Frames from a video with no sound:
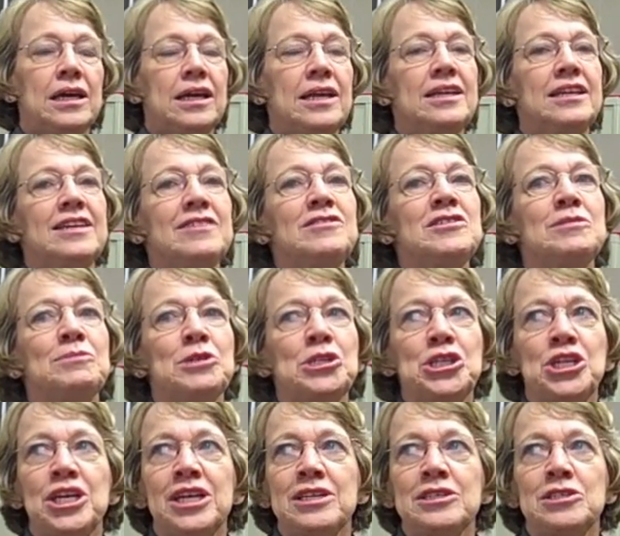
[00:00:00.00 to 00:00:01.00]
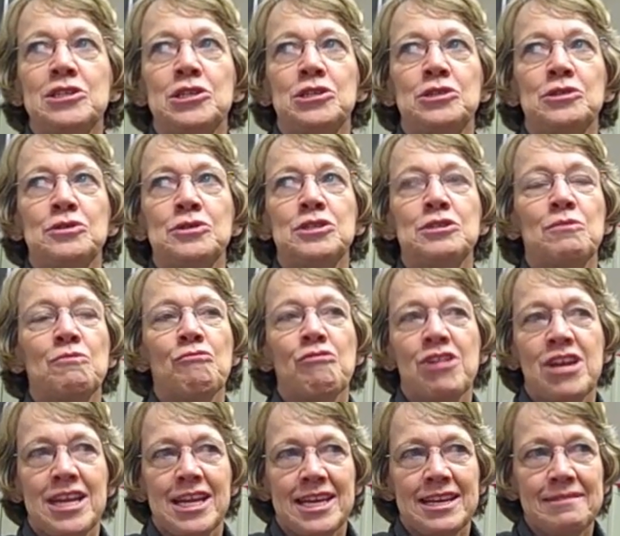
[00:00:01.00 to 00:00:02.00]
It gives them a chance to do some
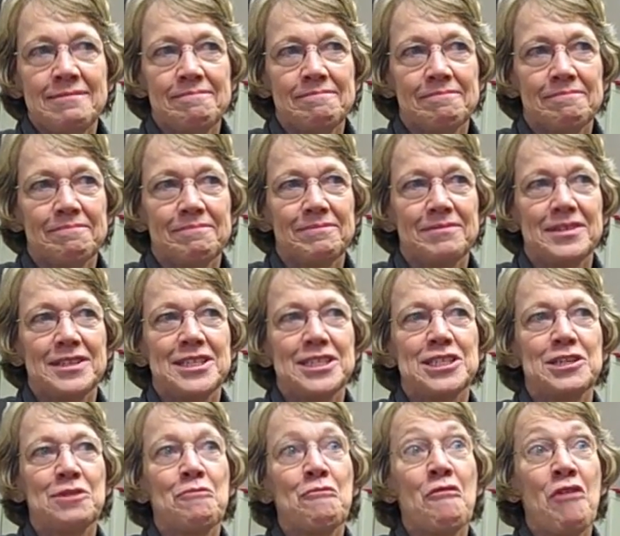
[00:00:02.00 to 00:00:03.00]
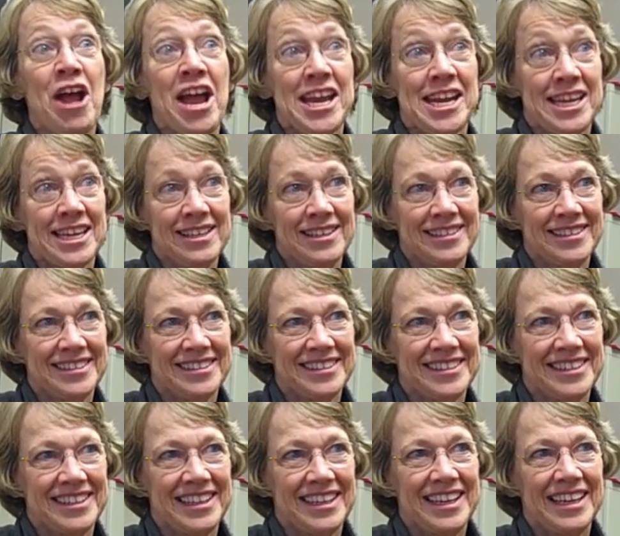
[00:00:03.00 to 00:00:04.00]
reading, some writing,
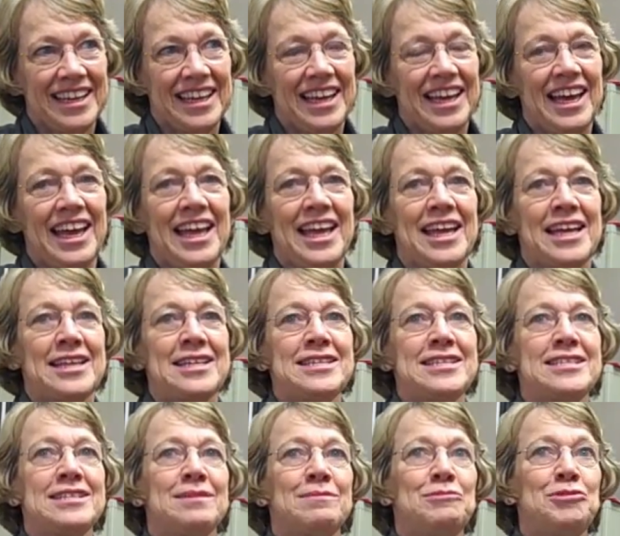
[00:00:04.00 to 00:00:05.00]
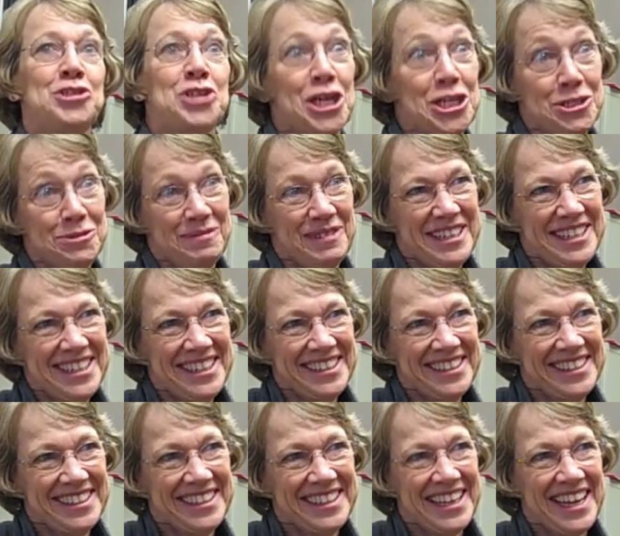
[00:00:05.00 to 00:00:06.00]
and some judgment,
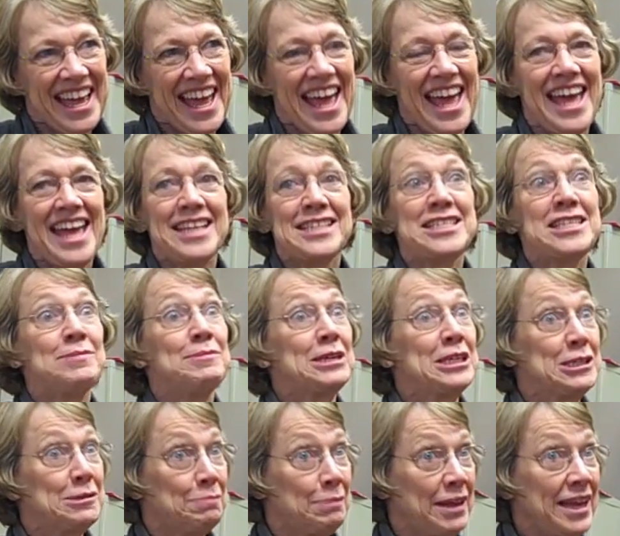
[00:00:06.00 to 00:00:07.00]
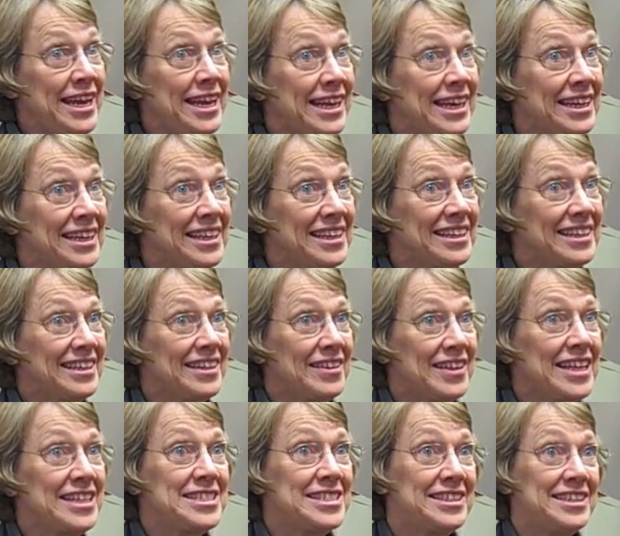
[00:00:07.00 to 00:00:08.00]
and some explaining. Now
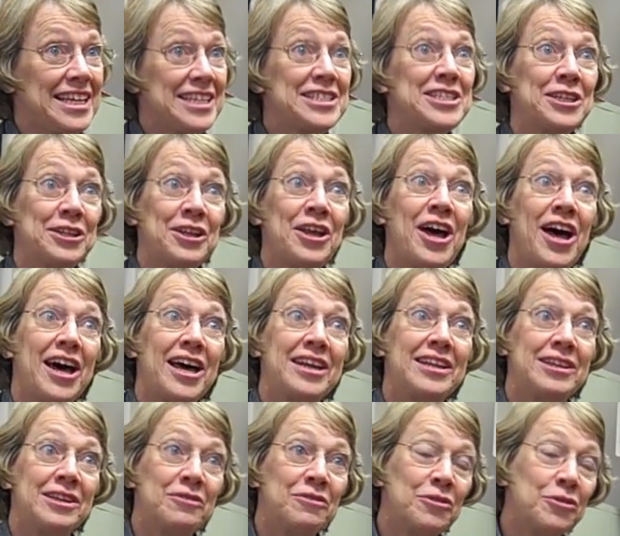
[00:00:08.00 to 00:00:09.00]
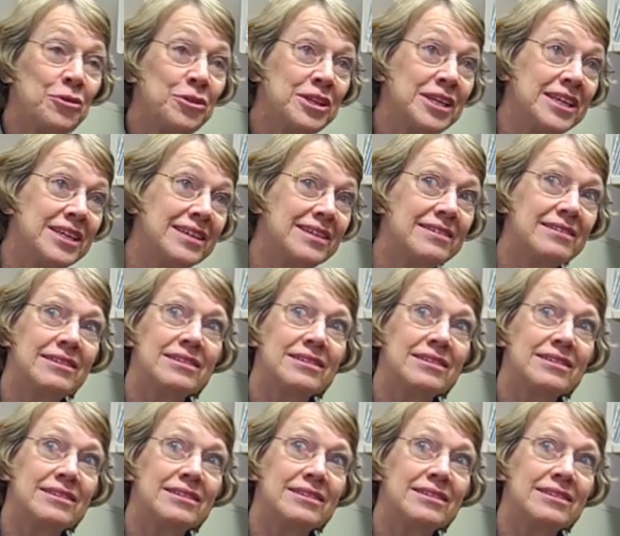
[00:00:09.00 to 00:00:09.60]
that's a lot. There were only